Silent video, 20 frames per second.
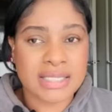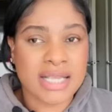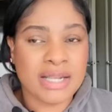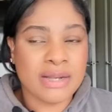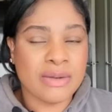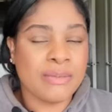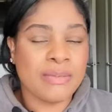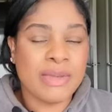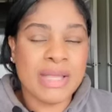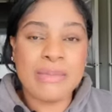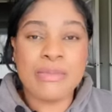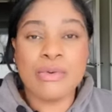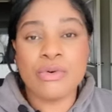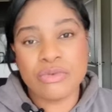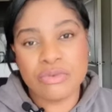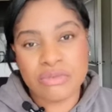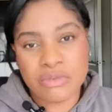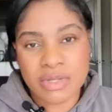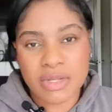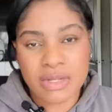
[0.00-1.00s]
and
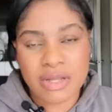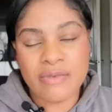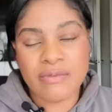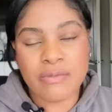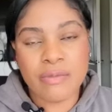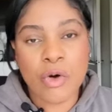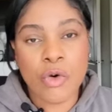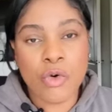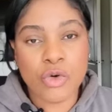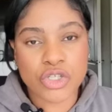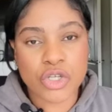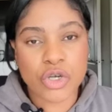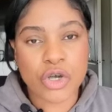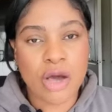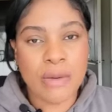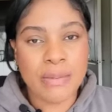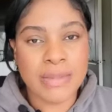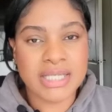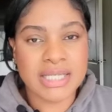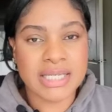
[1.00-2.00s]
people have also
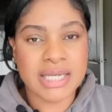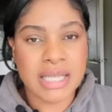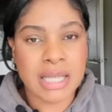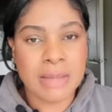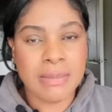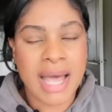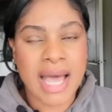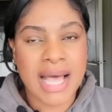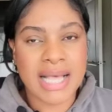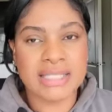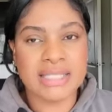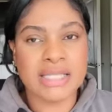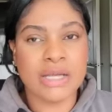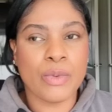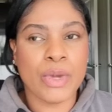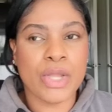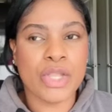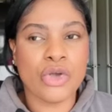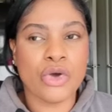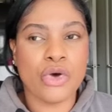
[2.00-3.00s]
commented in the past that
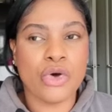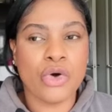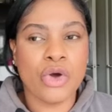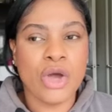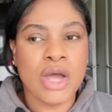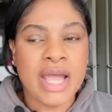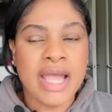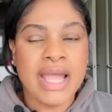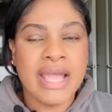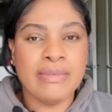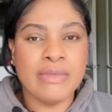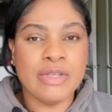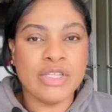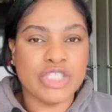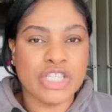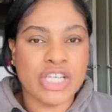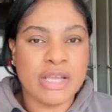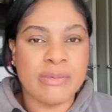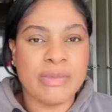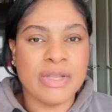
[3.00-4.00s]
when you're in the
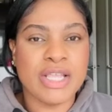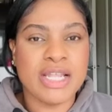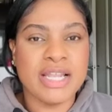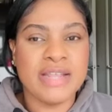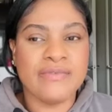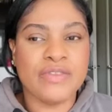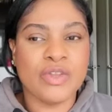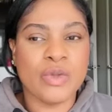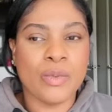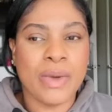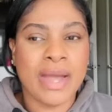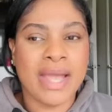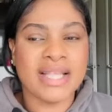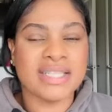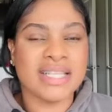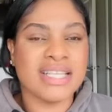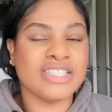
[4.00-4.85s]
gym and you're lifting weight,